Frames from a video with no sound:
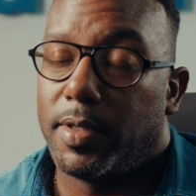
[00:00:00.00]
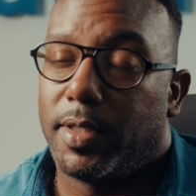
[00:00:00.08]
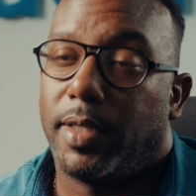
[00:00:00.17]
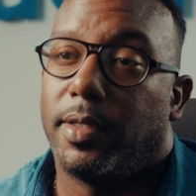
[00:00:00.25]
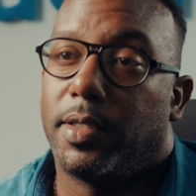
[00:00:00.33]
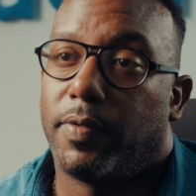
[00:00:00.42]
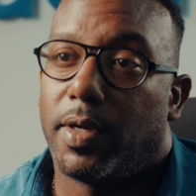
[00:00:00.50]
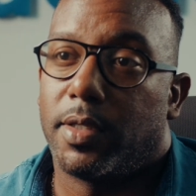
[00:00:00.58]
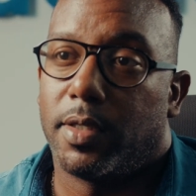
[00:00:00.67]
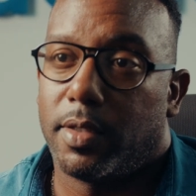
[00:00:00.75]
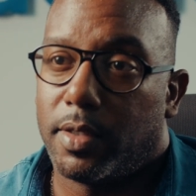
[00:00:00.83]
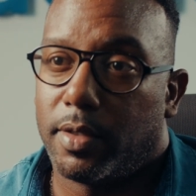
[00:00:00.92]

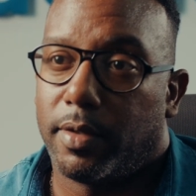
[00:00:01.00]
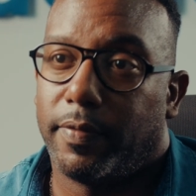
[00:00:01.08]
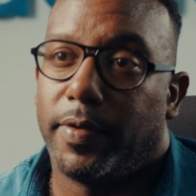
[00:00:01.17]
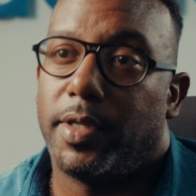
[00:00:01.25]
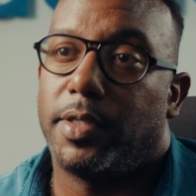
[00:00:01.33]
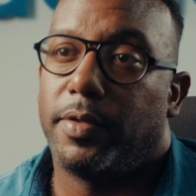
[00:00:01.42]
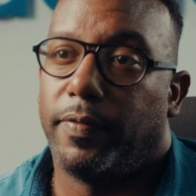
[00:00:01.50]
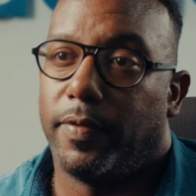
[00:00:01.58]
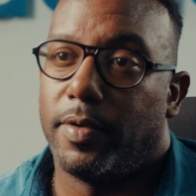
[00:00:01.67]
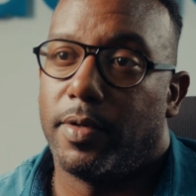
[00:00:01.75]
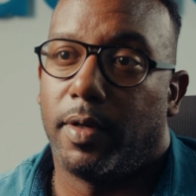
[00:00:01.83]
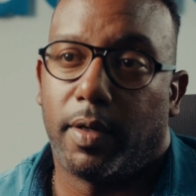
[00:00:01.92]
satisfaction surveys
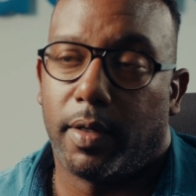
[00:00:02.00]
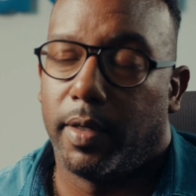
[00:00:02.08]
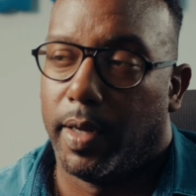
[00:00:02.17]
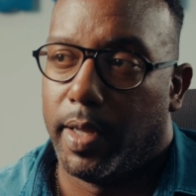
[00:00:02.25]
for